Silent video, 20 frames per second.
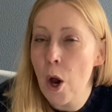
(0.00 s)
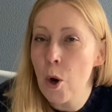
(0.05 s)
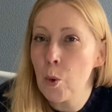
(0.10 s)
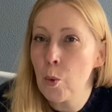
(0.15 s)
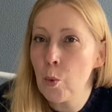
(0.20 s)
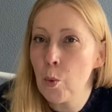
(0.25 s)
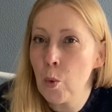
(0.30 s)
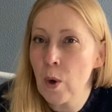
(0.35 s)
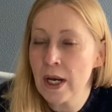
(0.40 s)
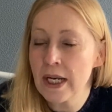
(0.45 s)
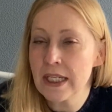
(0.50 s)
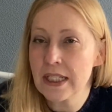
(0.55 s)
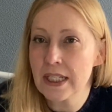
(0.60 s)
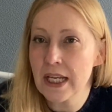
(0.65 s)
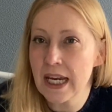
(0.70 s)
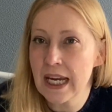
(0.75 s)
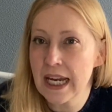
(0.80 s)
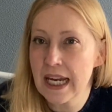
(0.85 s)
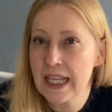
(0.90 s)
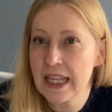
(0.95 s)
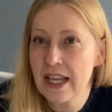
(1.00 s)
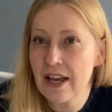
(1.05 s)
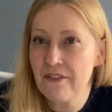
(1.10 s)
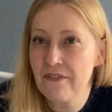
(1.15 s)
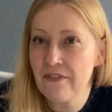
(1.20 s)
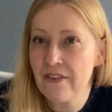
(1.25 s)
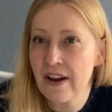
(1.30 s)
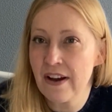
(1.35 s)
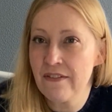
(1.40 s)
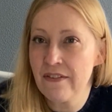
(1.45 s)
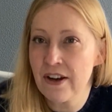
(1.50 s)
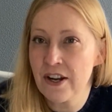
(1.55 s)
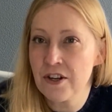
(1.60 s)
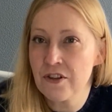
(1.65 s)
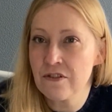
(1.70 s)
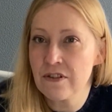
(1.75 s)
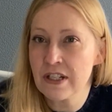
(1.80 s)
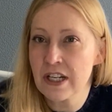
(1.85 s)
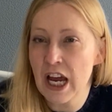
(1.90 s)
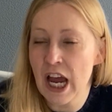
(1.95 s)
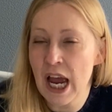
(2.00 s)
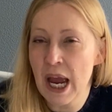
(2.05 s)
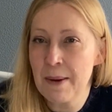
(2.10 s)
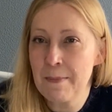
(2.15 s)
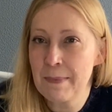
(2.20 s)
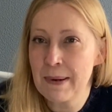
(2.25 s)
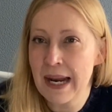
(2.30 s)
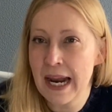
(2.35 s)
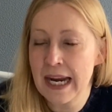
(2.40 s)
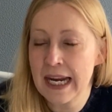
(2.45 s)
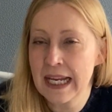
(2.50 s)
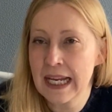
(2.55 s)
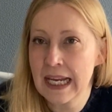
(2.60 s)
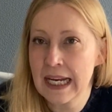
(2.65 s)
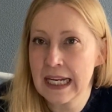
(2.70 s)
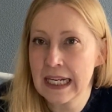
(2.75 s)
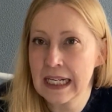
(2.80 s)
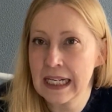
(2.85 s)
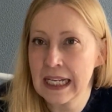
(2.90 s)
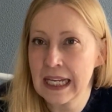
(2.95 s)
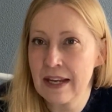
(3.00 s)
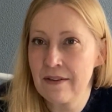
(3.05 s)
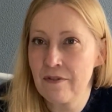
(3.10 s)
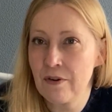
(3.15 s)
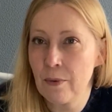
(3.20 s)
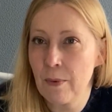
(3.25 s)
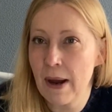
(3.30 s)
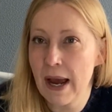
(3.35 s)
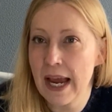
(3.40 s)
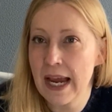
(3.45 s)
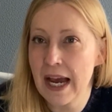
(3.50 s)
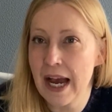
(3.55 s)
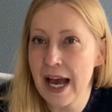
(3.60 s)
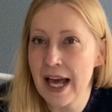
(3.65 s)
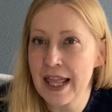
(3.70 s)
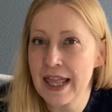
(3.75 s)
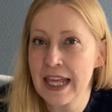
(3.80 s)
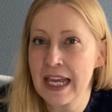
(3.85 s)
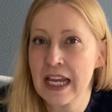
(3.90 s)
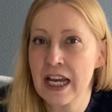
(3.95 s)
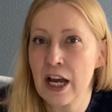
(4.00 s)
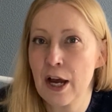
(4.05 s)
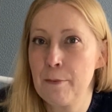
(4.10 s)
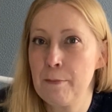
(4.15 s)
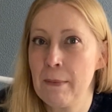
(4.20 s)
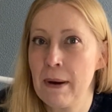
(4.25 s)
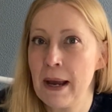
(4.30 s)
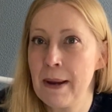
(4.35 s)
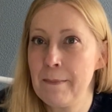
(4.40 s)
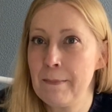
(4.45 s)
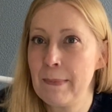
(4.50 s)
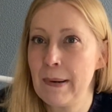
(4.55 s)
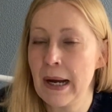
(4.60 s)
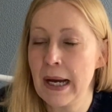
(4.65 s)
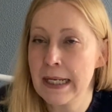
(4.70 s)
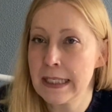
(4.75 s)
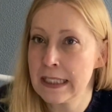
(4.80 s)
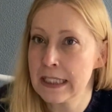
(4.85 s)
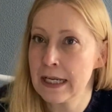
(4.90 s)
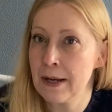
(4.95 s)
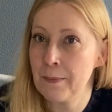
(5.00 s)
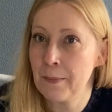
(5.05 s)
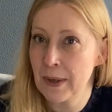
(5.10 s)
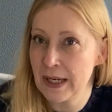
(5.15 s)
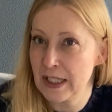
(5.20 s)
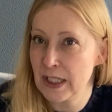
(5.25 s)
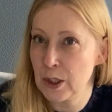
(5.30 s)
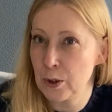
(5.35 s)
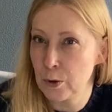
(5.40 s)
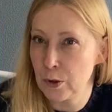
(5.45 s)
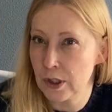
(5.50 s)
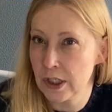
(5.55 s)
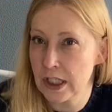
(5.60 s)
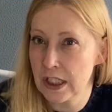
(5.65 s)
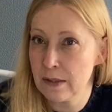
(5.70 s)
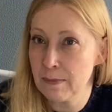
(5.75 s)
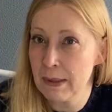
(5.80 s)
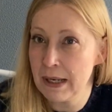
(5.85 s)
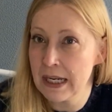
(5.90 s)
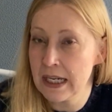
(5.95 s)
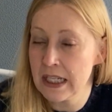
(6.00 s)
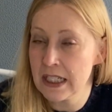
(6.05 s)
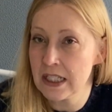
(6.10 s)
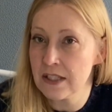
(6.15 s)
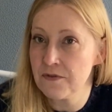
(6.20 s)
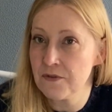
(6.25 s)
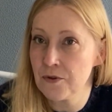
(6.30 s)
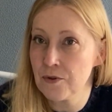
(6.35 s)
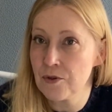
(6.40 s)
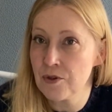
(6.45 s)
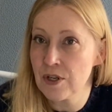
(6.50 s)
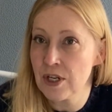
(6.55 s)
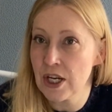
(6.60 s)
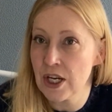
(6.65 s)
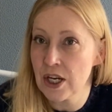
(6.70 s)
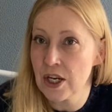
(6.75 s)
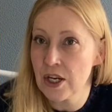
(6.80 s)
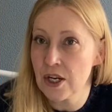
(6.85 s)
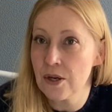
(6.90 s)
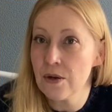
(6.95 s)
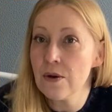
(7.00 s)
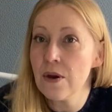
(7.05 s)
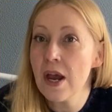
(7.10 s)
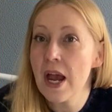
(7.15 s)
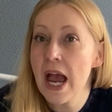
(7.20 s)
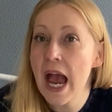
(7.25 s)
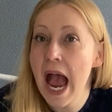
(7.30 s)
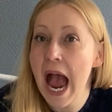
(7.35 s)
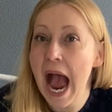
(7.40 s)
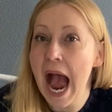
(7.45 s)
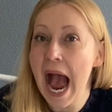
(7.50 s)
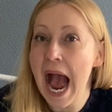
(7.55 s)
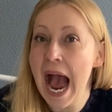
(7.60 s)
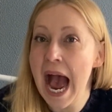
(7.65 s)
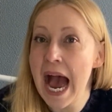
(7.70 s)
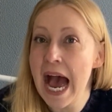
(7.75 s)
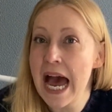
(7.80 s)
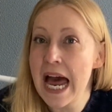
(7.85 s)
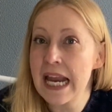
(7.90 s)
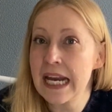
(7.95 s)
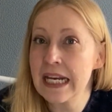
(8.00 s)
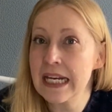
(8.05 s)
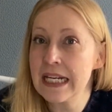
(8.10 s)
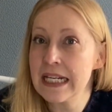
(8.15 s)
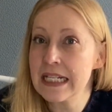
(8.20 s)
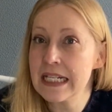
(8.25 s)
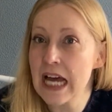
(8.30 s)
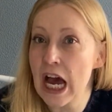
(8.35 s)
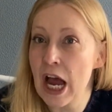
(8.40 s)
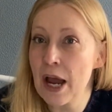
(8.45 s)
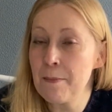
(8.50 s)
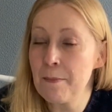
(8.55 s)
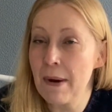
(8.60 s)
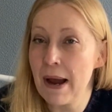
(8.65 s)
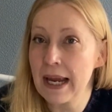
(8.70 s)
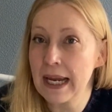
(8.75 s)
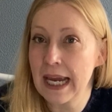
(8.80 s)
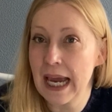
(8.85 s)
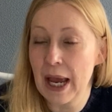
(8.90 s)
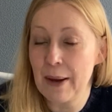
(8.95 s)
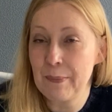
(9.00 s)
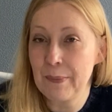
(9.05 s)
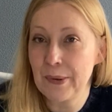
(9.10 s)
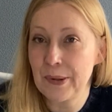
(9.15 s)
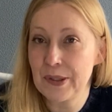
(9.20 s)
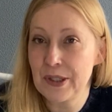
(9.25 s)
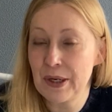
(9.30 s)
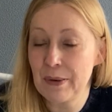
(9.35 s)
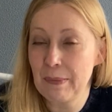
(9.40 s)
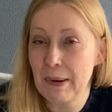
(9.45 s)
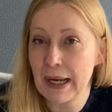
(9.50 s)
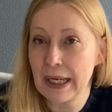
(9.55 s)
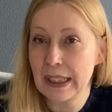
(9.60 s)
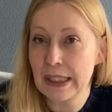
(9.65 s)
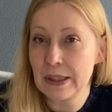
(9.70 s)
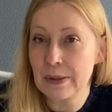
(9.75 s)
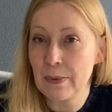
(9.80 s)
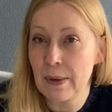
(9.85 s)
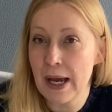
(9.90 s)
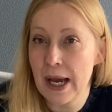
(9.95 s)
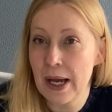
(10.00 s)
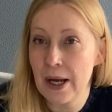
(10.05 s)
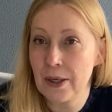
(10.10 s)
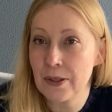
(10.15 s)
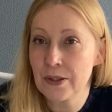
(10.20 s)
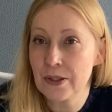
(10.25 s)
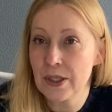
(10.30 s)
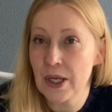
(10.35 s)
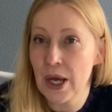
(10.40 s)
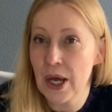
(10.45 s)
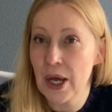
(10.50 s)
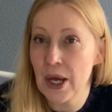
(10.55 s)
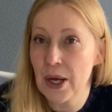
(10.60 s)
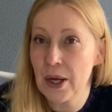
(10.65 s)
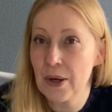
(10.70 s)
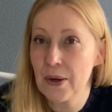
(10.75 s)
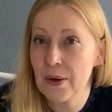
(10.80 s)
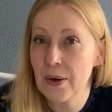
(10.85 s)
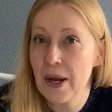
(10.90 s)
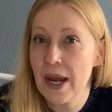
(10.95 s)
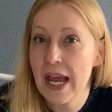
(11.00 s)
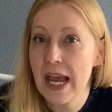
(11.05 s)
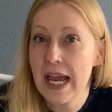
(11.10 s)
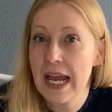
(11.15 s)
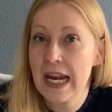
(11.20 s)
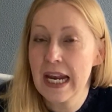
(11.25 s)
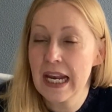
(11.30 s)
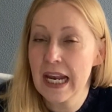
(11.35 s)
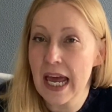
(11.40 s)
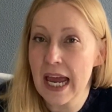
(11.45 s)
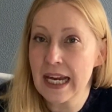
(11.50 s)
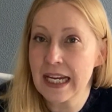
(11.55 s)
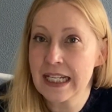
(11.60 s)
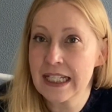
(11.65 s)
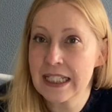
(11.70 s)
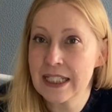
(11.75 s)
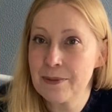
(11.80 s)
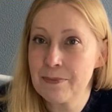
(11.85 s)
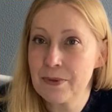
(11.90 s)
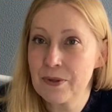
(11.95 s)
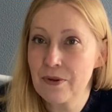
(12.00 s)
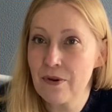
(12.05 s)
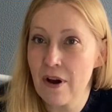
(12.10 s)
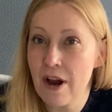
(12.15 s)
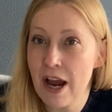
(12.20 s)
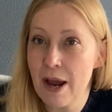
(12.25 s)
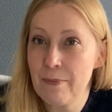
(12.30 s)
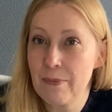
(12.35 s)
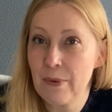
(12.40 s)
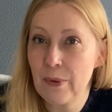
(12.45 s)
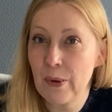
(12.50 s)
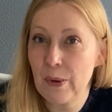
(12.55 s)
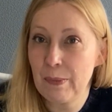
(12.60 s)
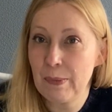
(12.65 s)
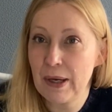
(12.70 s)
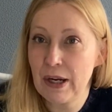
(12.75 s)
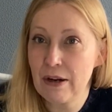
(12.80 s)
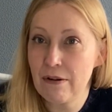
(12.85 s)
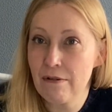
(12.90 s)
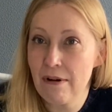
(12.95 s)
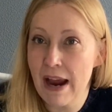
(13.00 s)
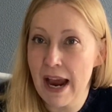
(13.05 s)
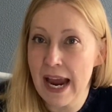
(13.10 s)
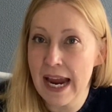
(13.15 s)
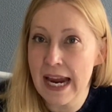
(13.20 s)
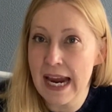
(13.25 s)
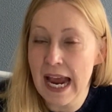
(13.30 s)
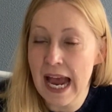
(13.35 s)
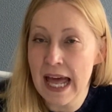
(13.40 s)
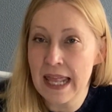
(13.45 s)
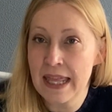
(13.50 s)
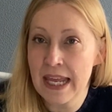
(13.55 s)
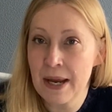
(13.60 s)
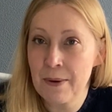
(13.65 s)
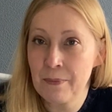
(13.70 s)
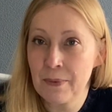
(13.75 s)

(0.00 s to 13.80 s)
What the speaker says: Once I hit that 500, I'm planning a little giveaway. I think I might buy some West Yorkshire spinners for you, and I might get a project back as well. So like and subscribe, it would be great. And then